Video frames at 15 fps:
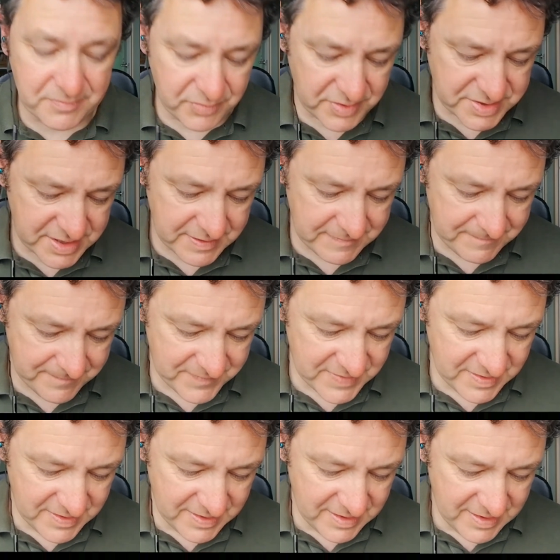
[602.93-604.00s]
Britain.
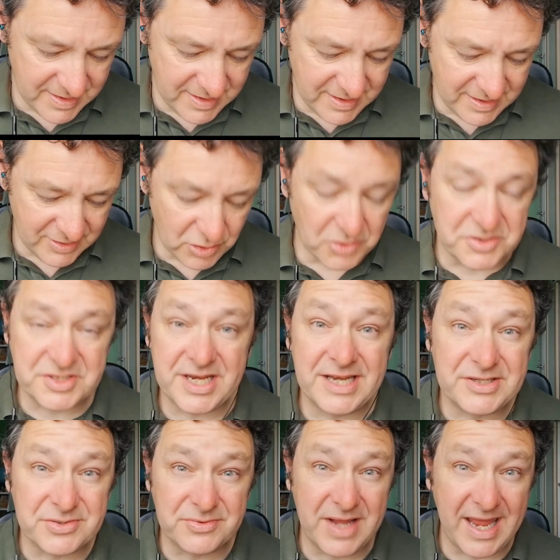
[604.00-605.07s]

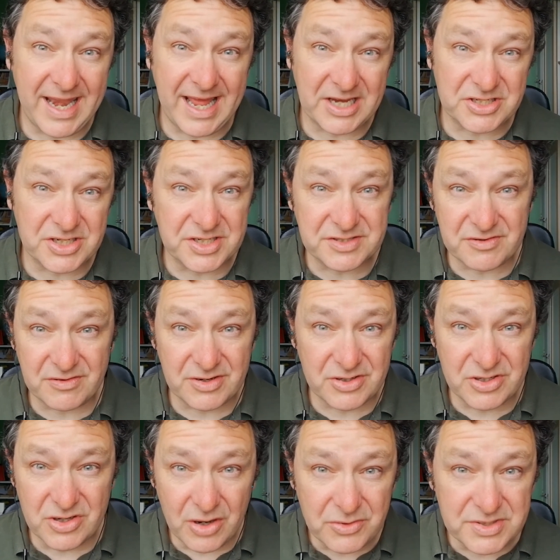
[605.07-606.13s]
Continental connections are
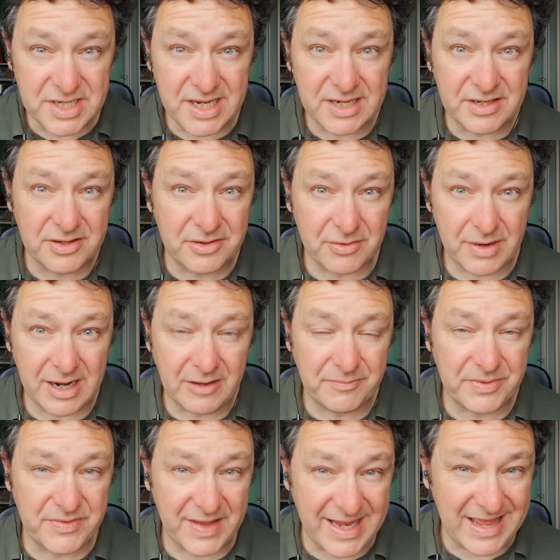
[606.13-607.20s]
noted throughout,
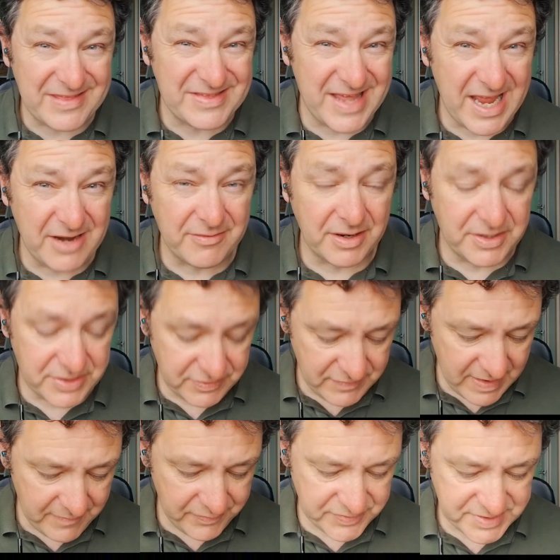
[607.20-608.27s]
but again, they're
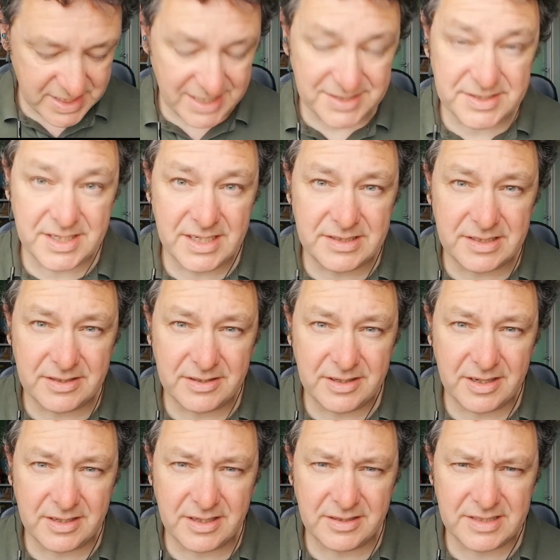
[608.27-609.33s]
underrepresented in
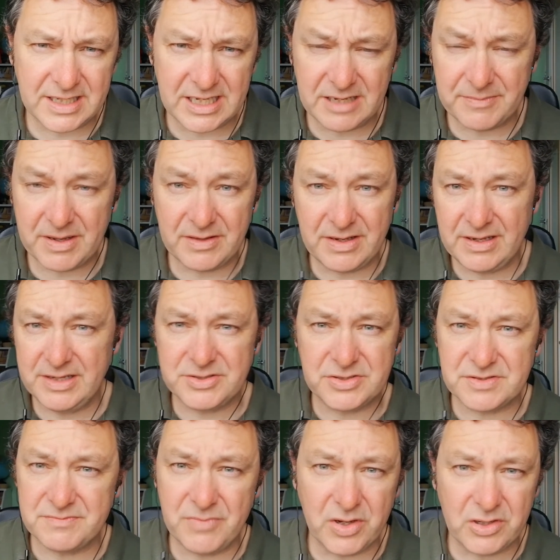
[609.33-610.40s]
thinking about the
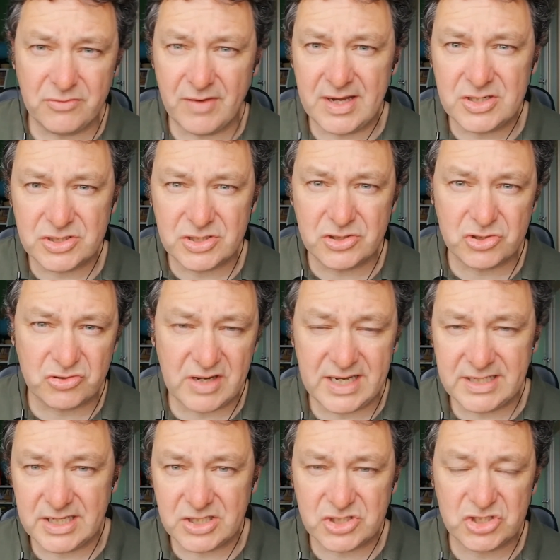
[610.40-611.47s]
issues of migration and trade
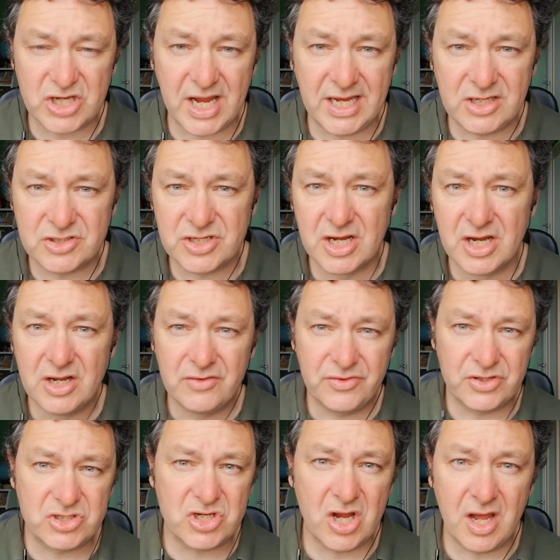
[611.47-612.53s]
and exchange, the
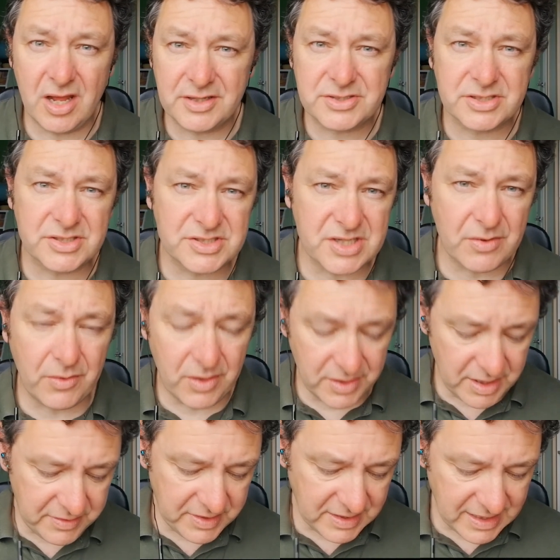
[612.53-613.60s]
church, and so on.
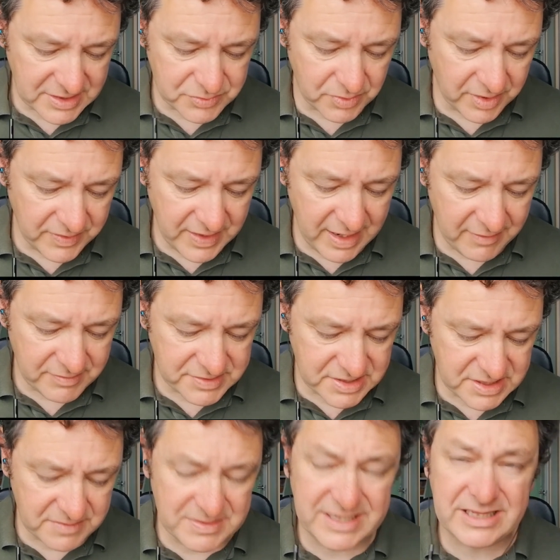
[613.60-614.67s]
I think that's one of the areas
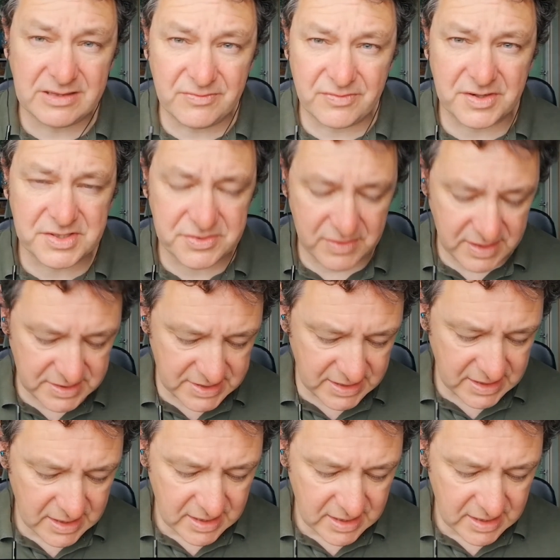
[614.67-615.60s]
that's a little frustrating.